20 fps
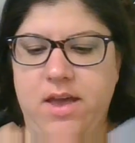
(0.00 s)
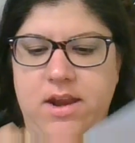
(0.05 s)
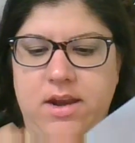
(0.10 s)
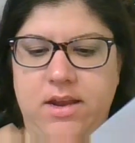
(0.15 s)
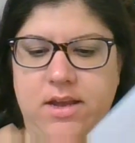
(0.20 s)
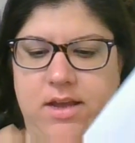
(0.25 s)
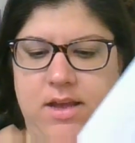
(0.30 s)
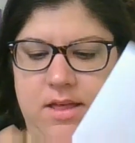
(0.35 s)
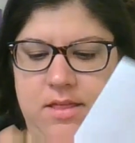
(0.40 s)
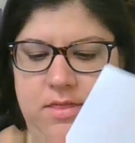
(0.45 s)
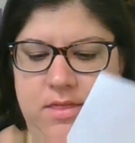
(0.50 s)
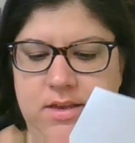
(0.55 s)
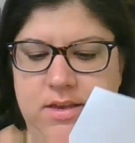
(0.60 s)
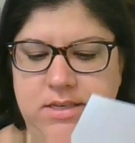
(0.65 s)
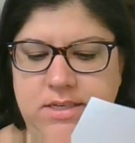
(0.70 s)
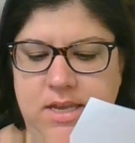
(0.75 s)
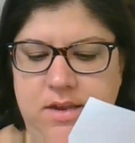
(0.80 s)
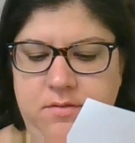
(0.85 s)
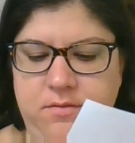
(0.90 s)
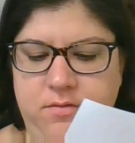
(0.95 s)
got to cut the
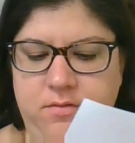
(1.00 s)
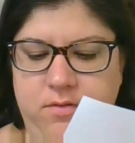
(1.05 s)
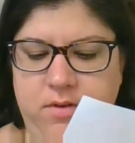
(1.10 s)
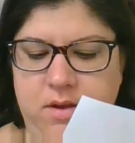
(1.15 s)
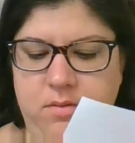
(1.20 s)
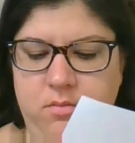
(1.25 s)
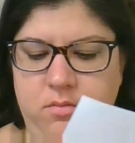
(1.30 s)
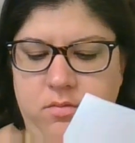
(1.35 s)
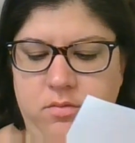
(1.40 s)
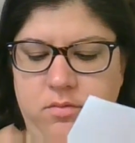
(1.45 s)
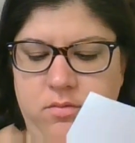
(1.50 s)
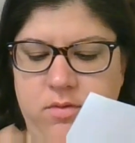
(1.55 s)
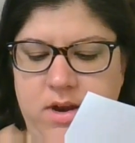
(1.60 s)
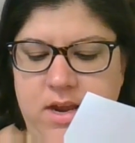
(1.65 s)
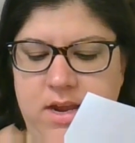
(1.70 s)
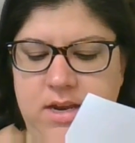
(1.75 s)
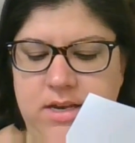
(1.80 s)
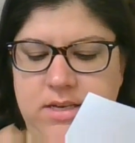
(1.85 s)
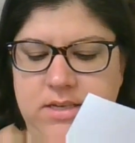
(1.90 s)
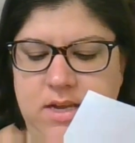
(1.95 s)
10 frame
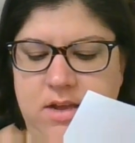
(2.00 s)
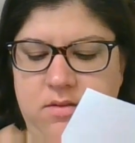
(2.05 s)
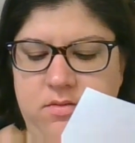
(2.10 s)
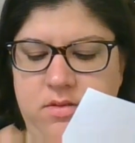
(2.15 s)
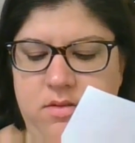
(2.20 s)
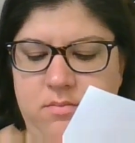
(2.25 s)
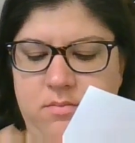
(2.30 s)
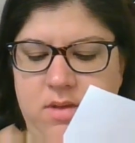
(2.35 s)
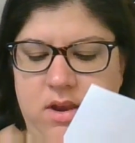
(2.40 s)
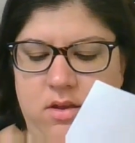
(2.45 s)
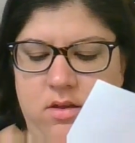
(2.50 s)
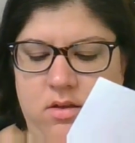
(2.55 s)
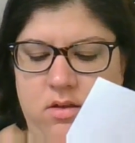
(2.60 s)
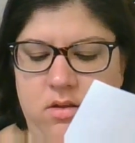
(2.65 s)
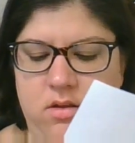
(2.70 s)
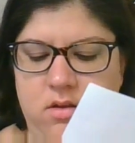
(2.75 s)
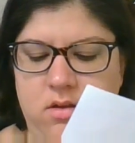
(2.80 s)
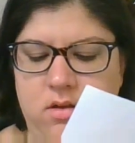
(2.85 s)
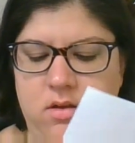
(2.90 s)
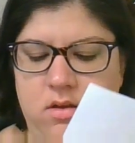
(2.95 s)
right down the
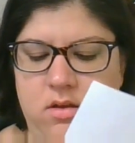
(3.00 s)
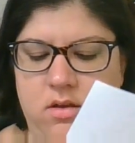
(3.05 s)
middle